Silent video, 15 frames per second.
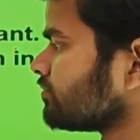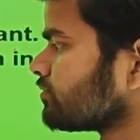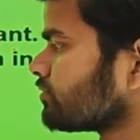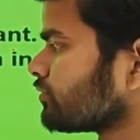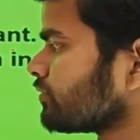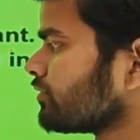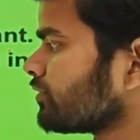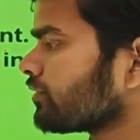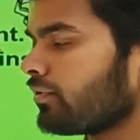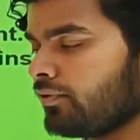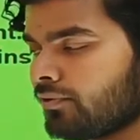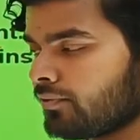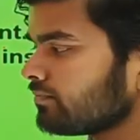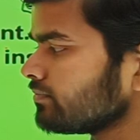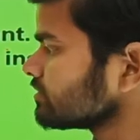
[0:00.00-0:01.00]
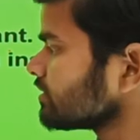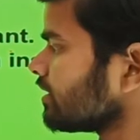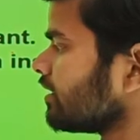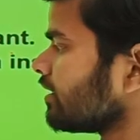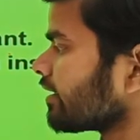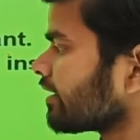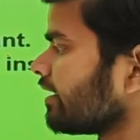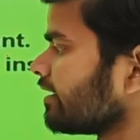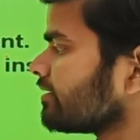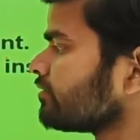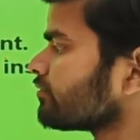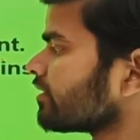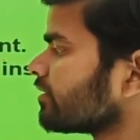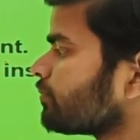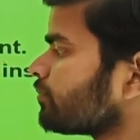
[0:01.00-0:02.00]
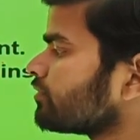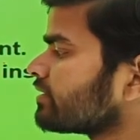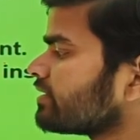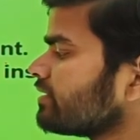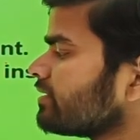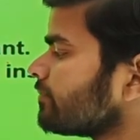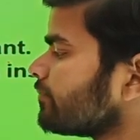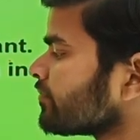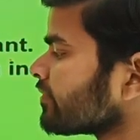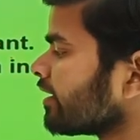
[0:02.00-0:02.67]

to your home, you can put it,